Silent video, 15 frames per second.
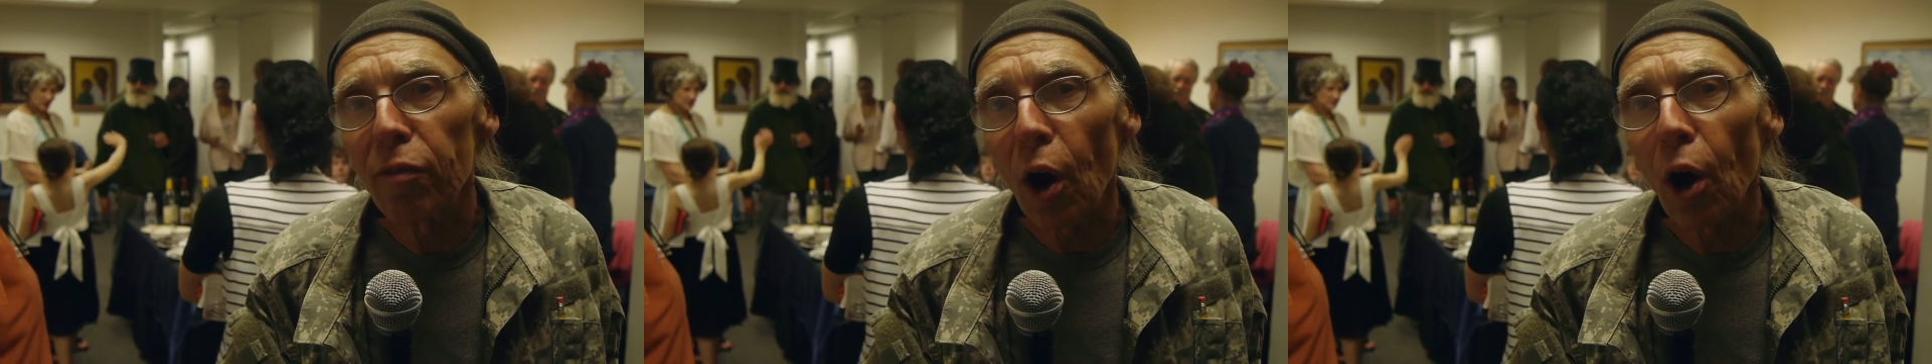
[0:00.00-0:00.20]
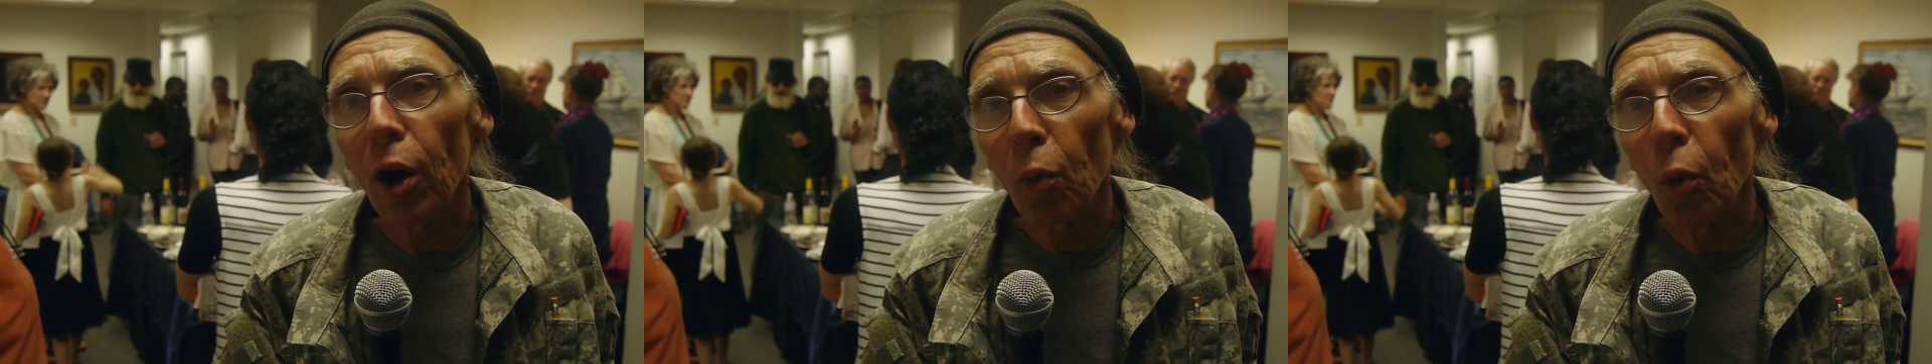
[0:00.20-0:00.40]

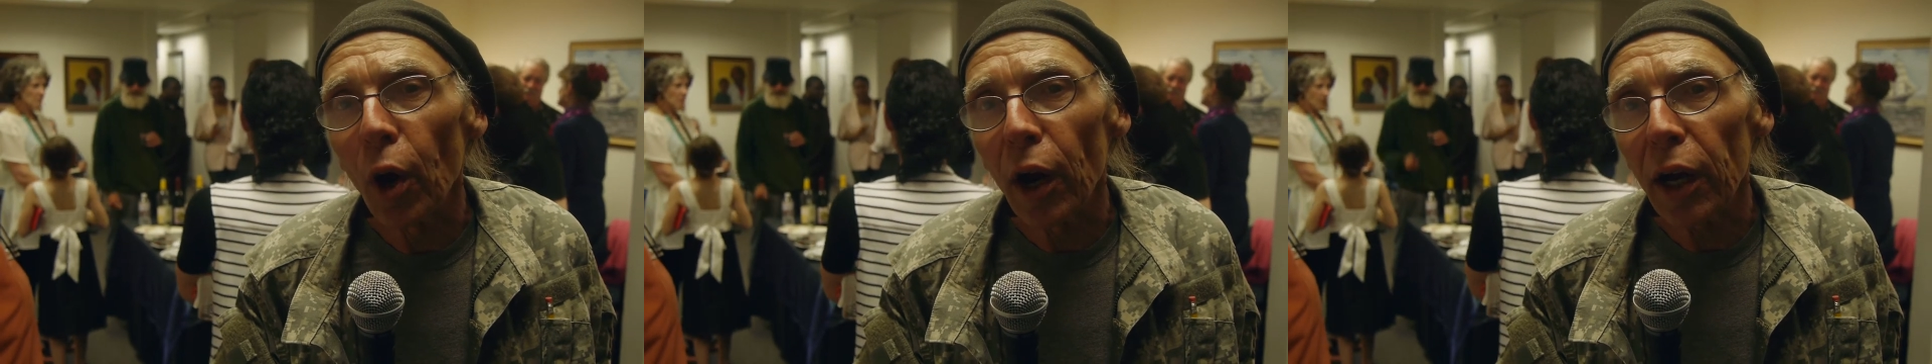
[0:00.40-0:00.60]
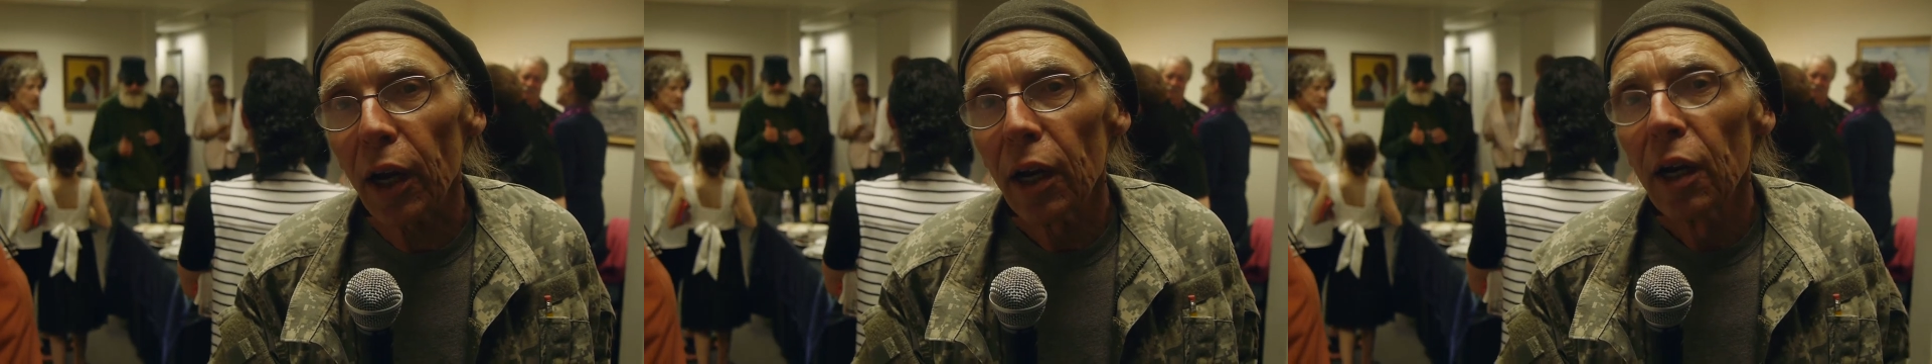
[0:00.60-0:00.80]

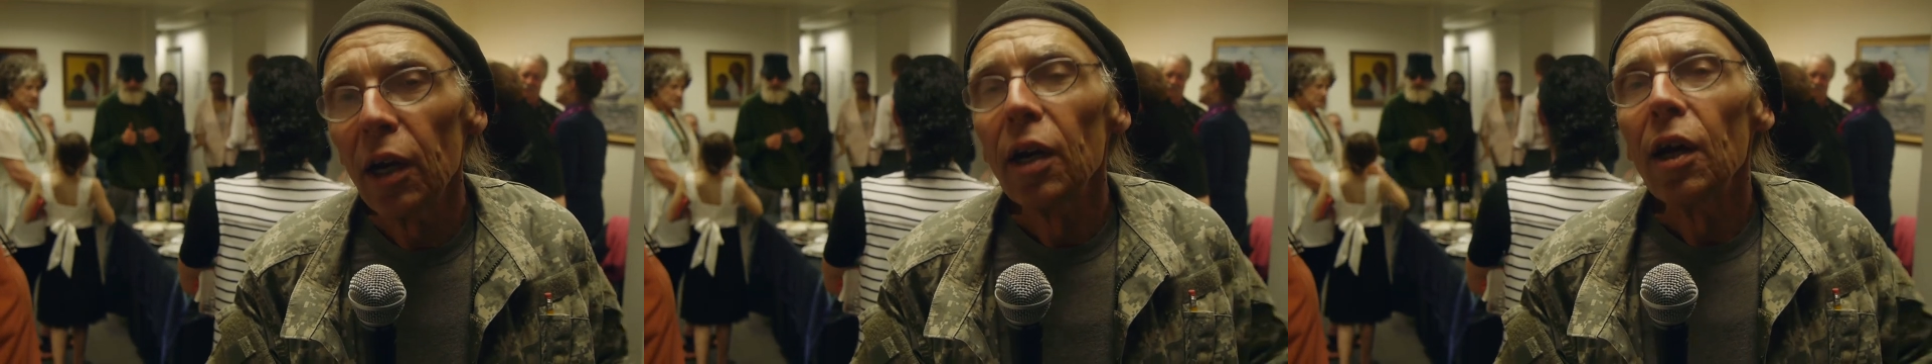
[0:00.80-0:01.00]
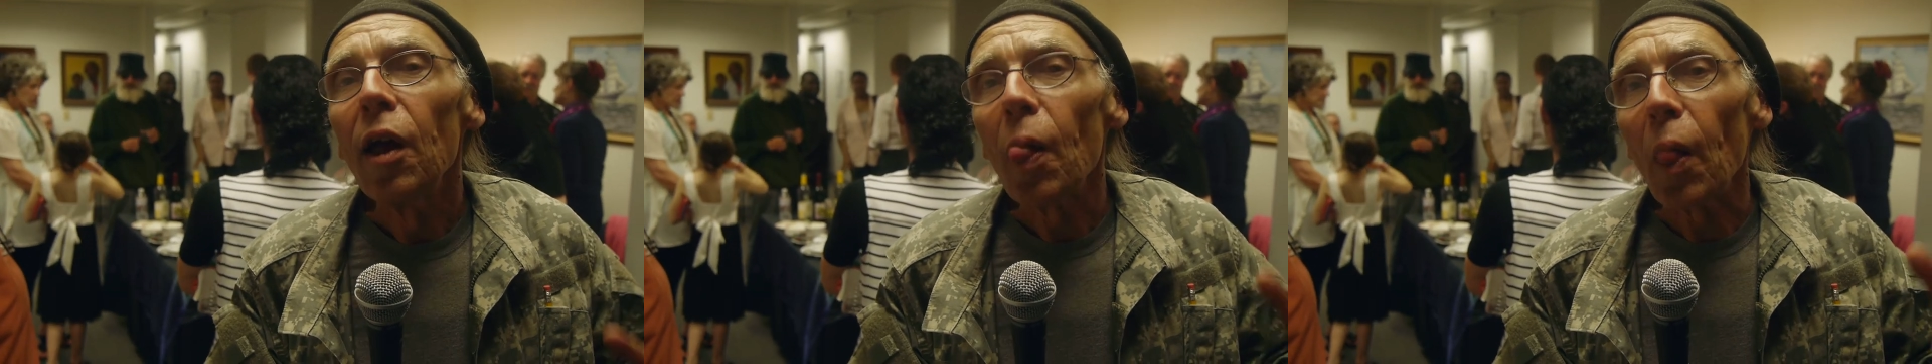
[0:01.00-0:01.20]
artwork,
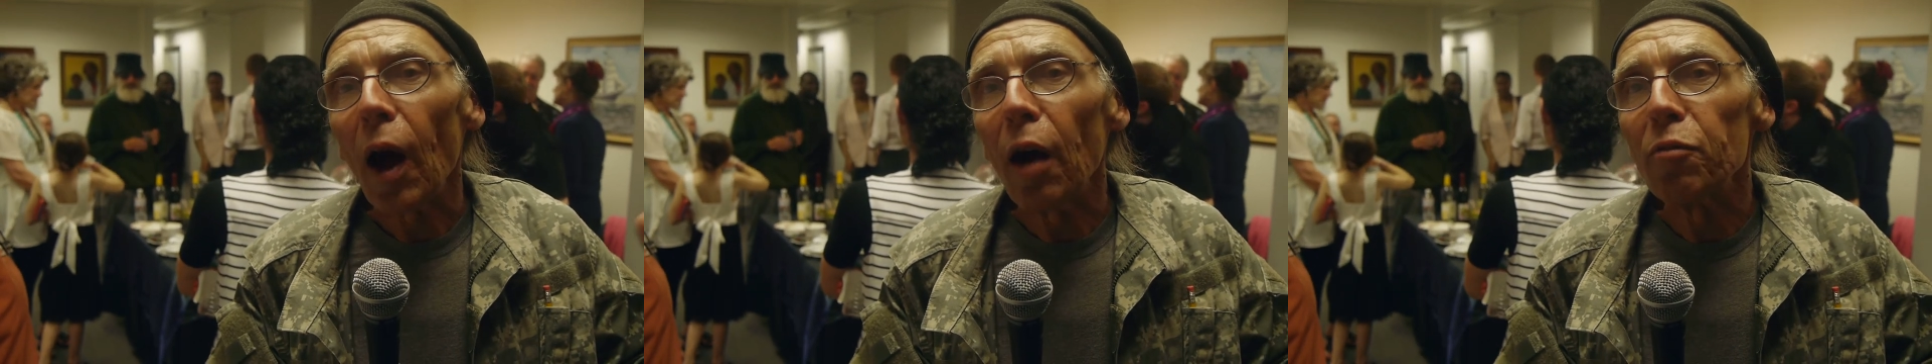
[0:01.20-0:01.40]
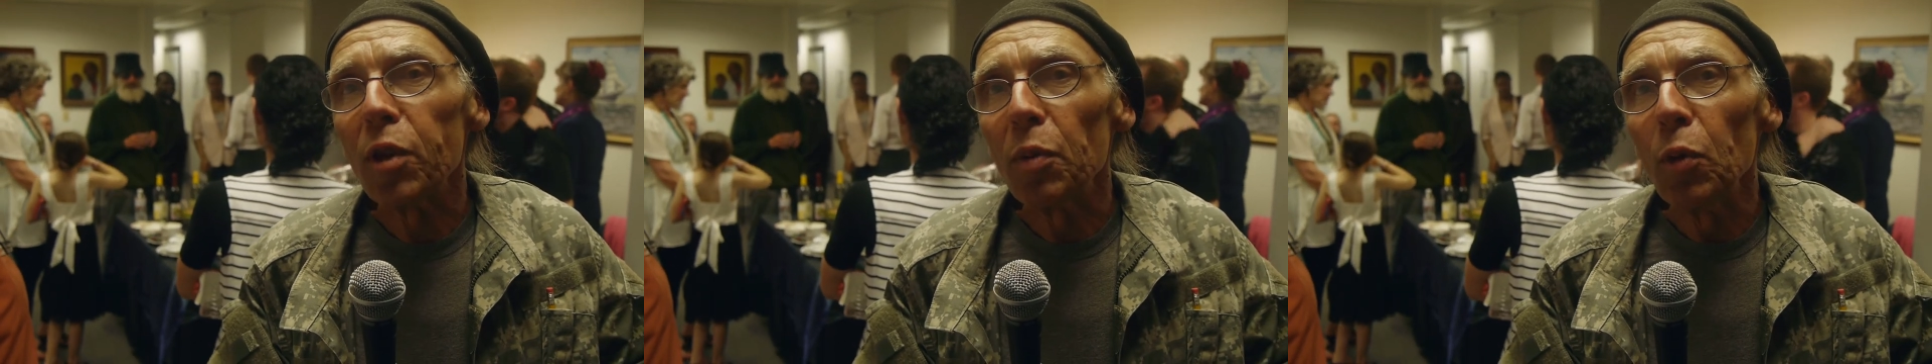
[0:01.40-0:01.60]

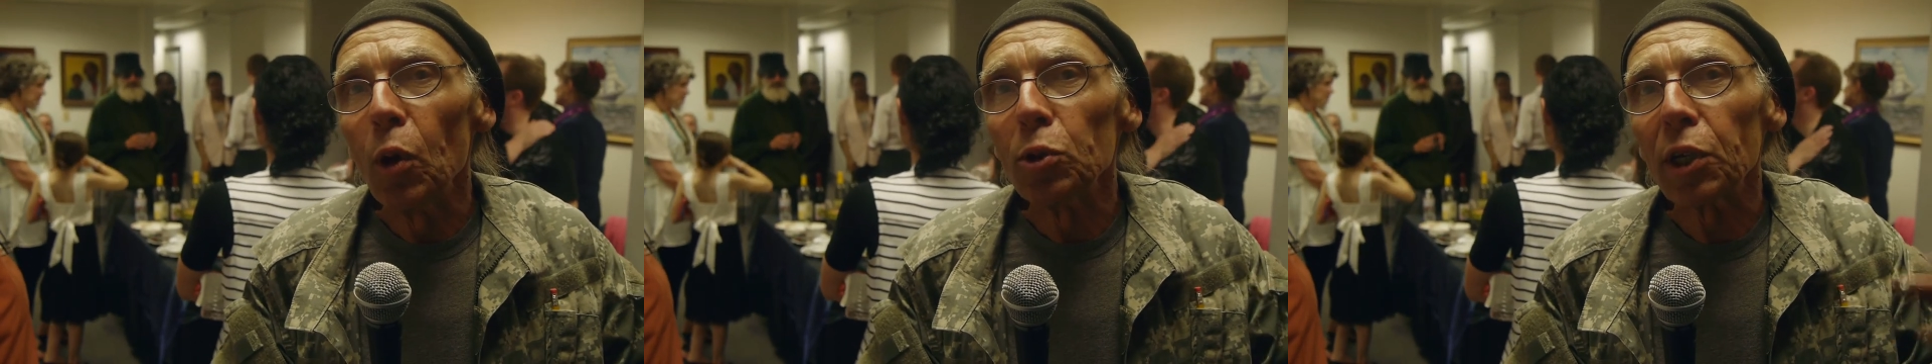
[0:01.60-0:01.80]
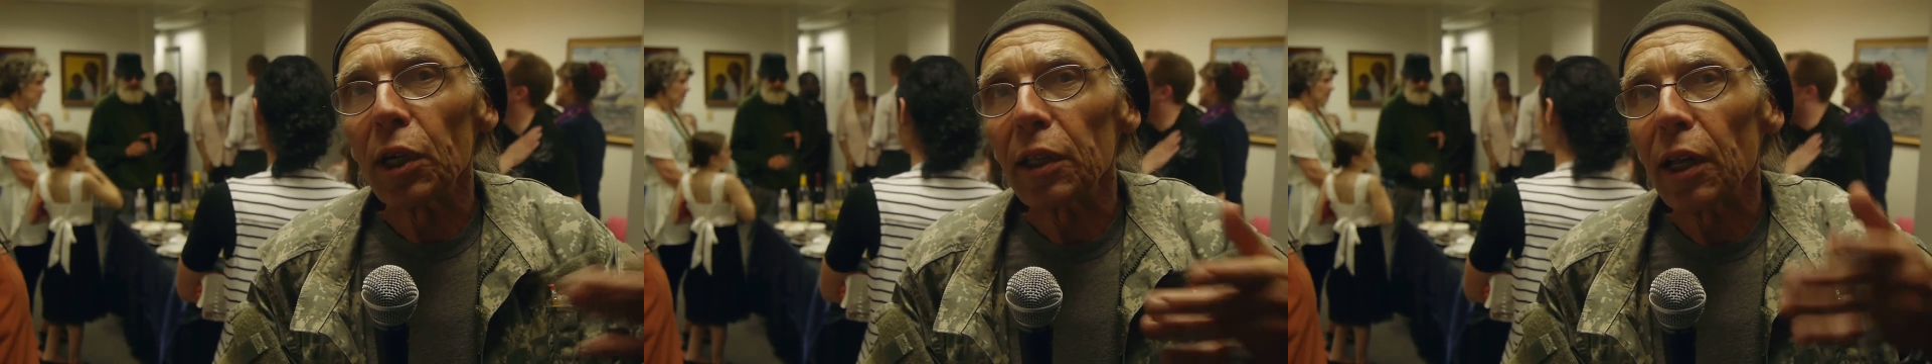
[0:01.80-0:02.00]
of the
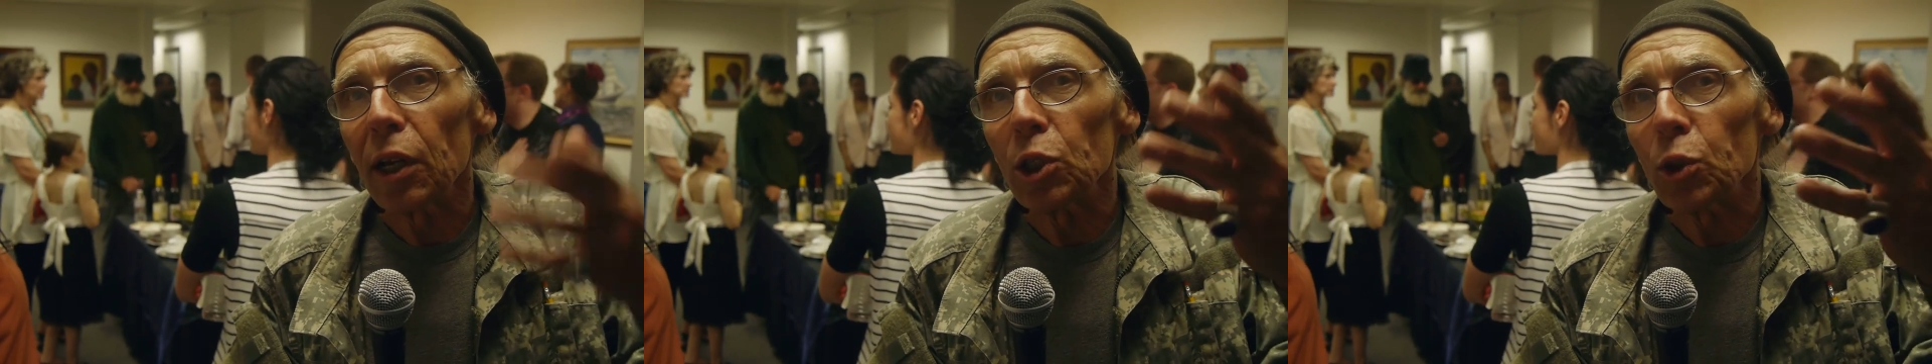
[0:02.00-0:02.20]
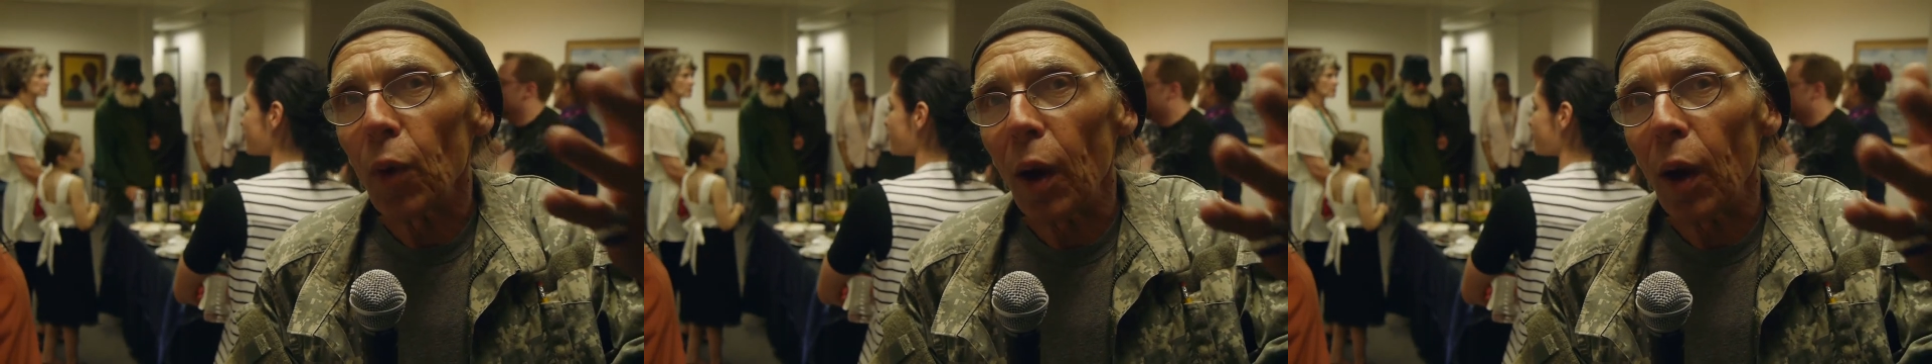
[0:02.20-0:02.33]
music that is